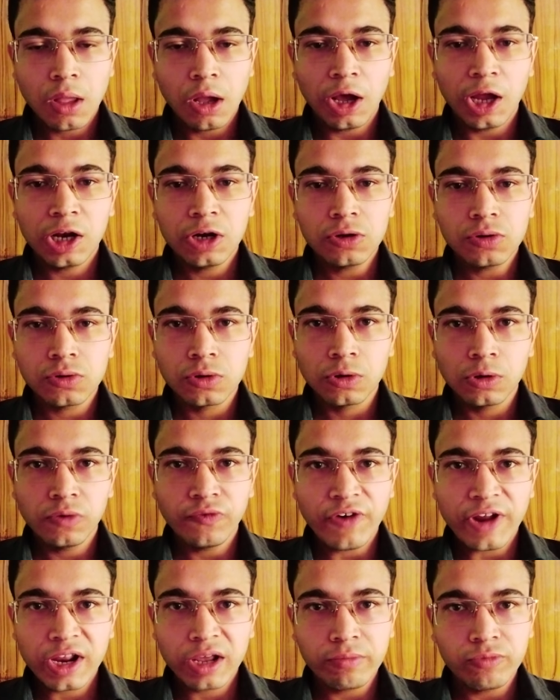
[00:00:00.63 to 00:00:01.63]
Hello all,
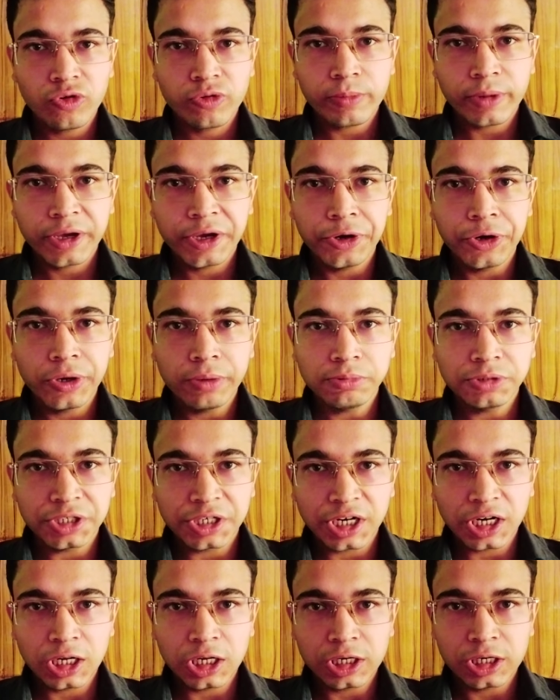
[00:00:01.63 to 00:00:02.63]
welcome to my YouTube
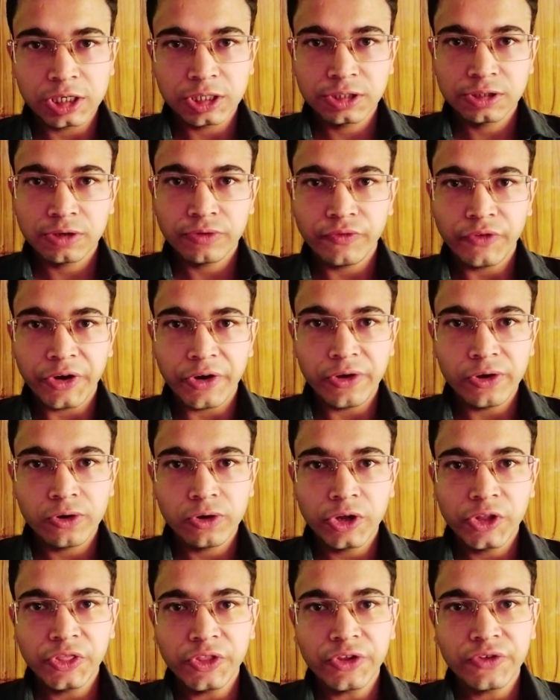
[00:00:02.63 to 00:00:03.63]
channel and another video.
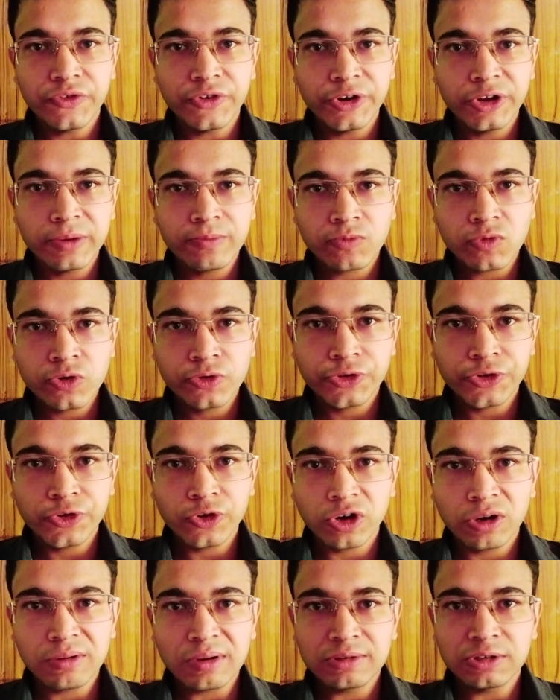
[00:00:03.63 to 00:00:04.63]
In this video I'm going to
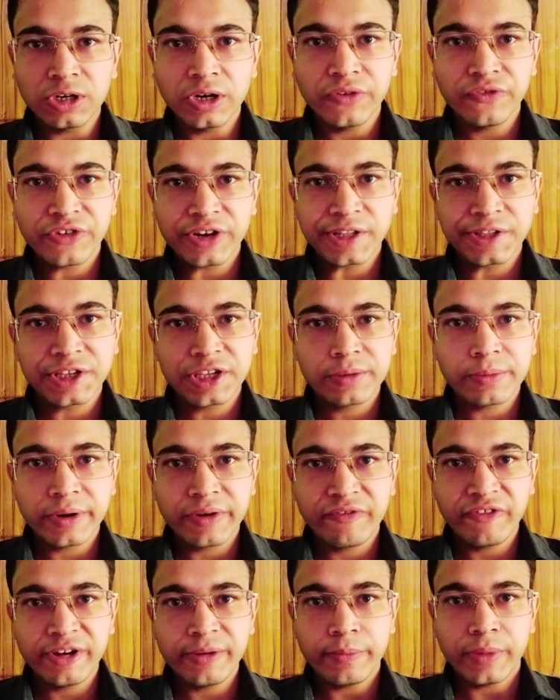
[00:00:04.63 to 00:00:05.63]
talk about the differences
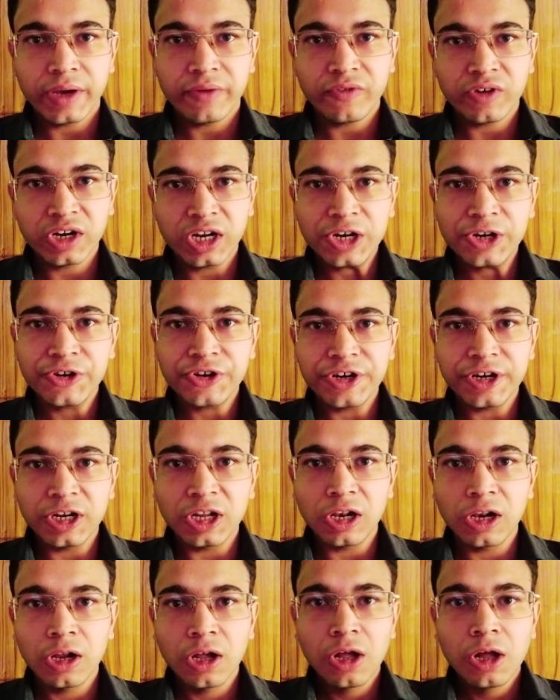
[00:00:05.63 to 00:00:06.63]
between Maven and
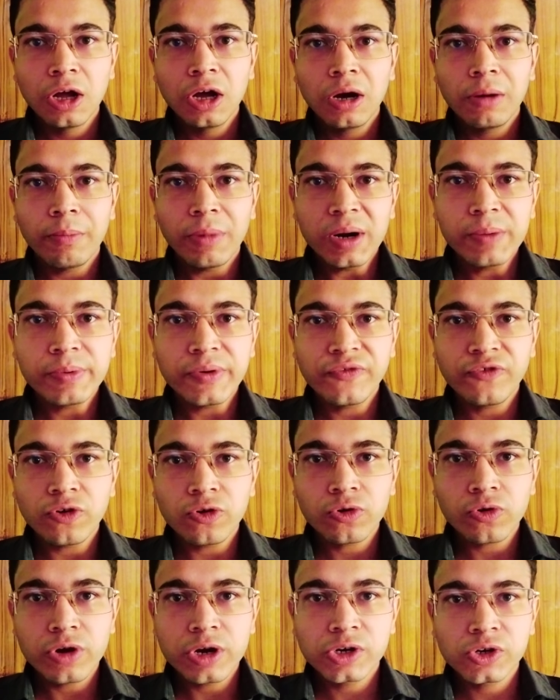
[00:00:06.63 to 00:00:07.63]
Gradle. But
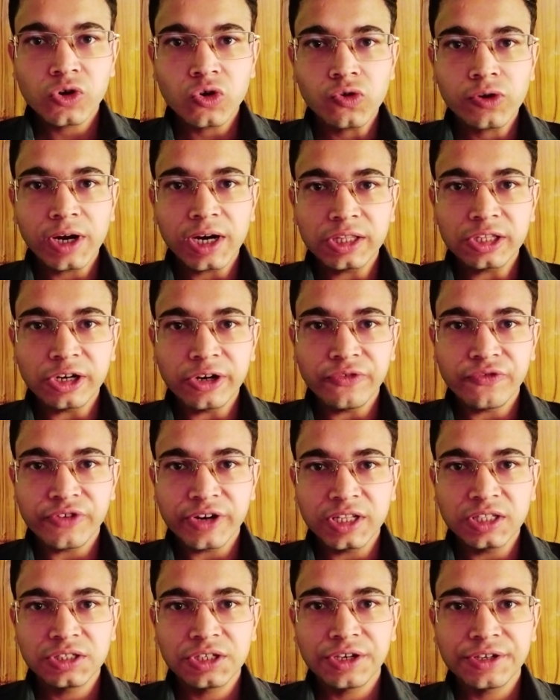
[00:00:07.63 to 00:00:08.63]
before going to look at the
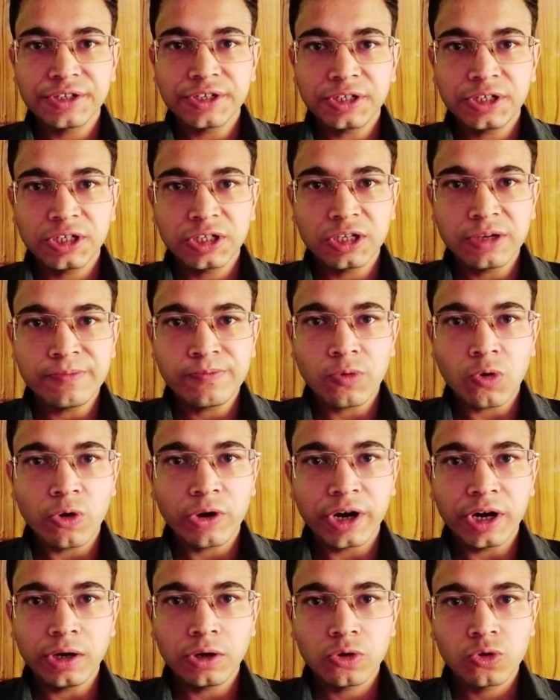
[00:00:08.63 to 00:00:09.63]
differences, it is
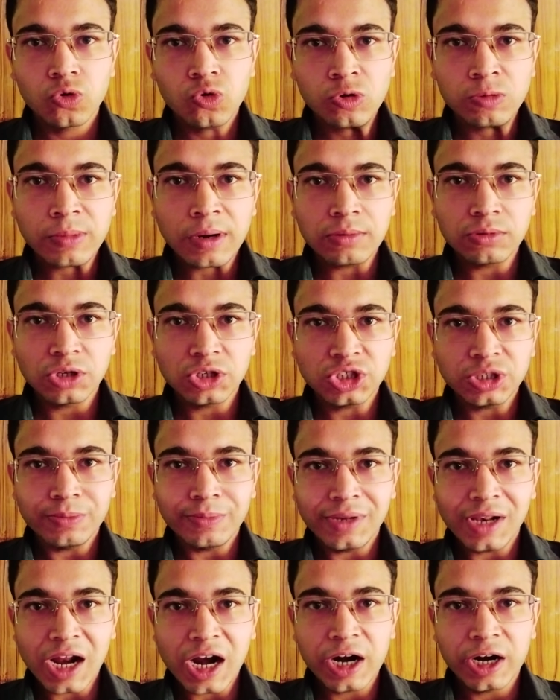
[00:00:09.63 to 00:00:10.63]
important to know about the
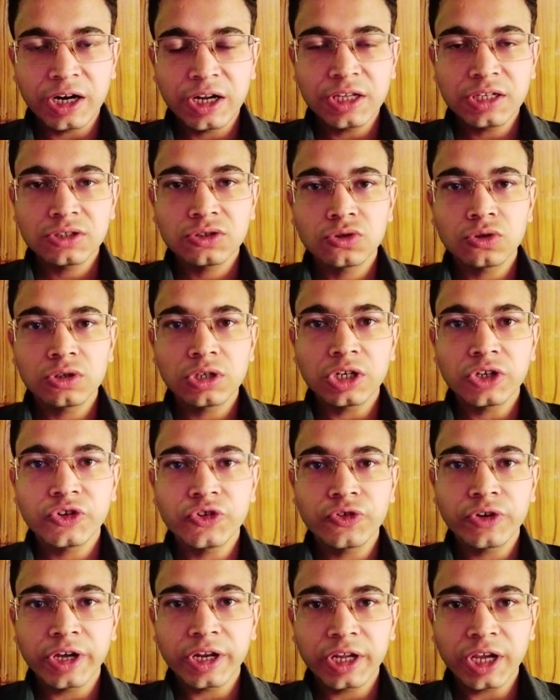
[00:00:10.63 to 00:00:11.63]
similarities so that
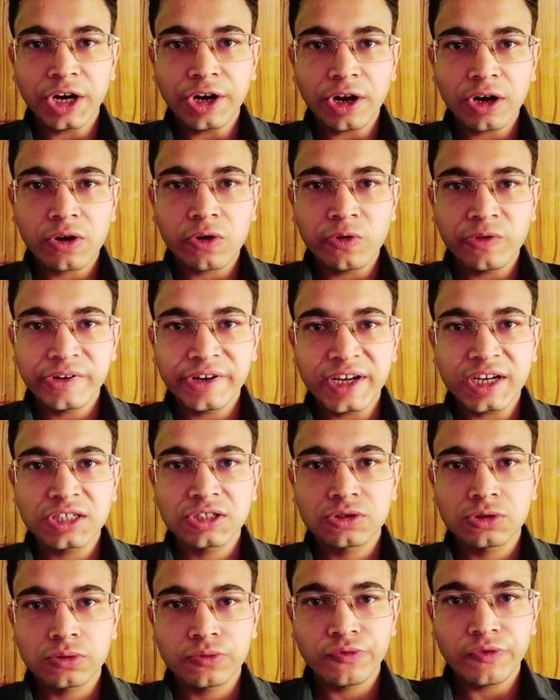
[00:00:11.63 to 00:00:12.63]
you can get a
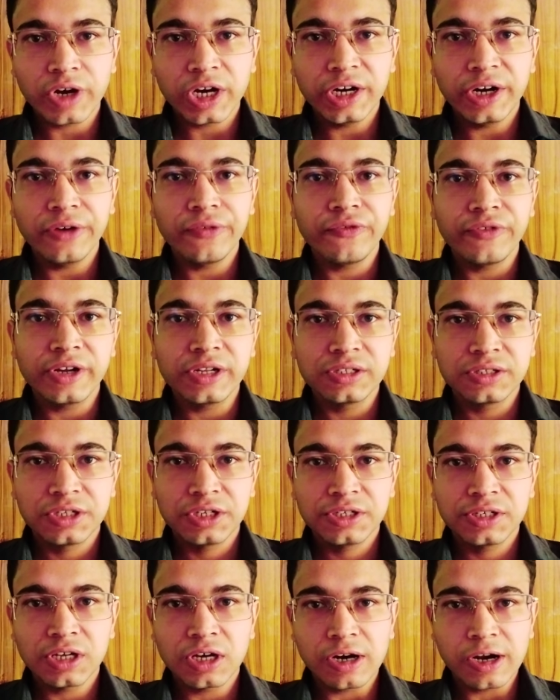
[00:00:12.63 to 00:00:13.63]
context on why
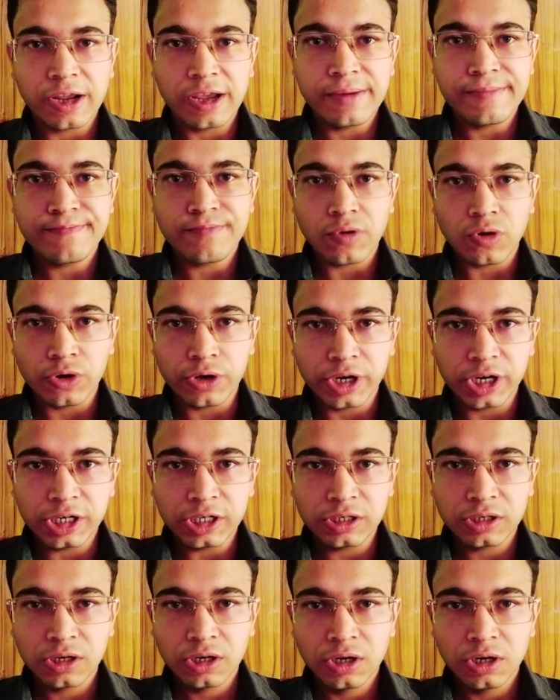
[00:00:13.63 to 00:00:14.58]
differences are important.